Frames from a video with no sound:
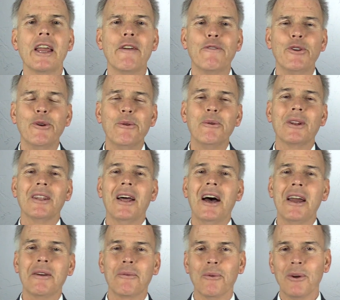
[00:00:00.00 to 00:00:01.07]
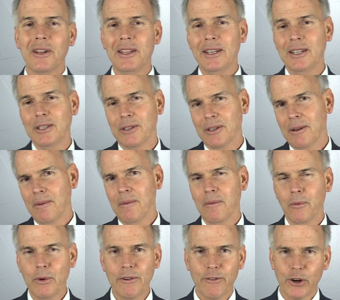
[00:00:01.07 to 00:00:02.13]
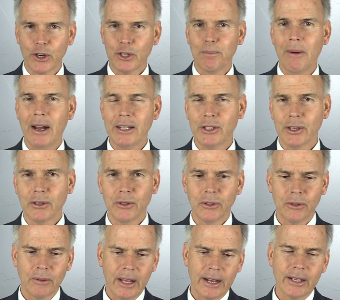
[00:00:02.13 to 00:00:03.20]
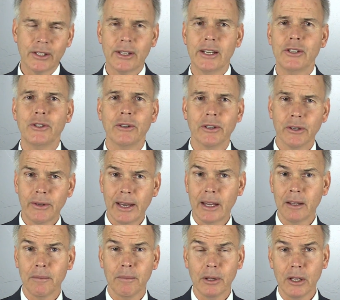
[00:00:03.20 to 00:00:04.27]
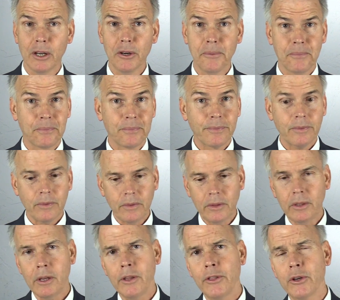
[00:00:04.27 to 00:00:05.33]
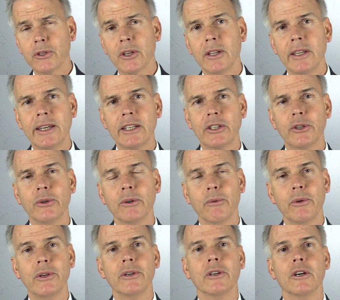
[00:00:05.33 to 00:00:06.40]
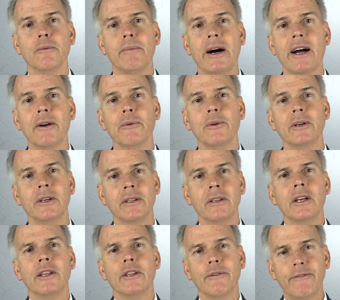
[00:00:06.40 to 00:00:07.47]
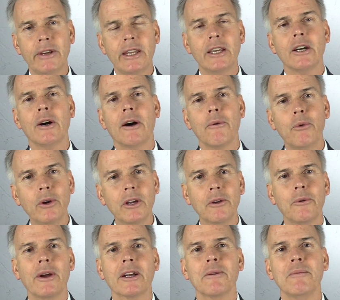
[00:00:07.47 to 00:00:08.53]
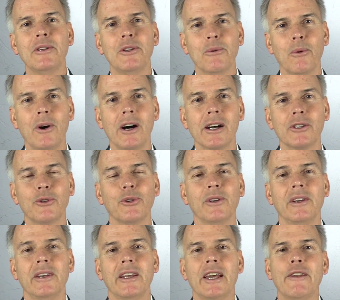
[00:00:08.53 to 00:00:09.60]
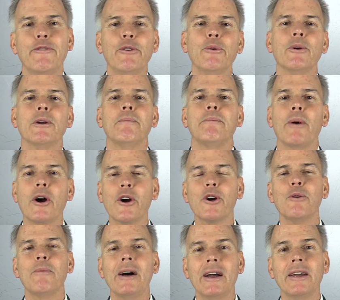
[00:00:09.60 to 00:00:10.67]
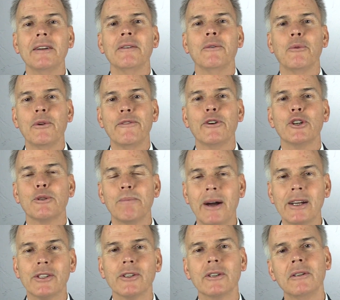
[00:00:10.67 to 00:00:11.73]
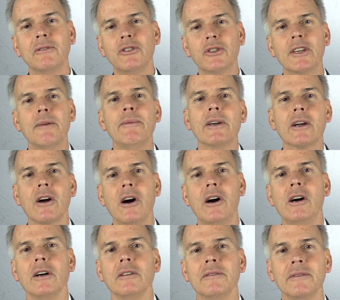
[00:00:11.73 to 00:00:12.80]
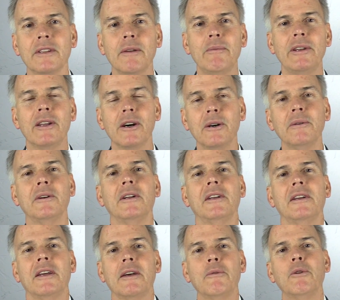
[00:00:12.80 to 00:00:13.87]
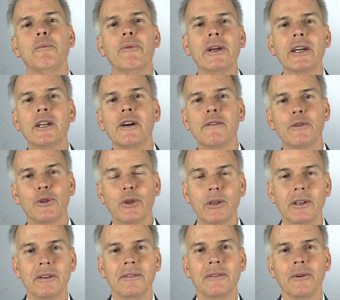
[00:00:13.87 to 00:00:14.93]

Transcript: If you would like one of these reverse bicycles, like I said, you can go down below. There's a link to it where you can go buy one. The video I really recommend you watch. And if you want to borrow my reverse bicycle, just give me a call. Let me know, and we'll bring it over to you.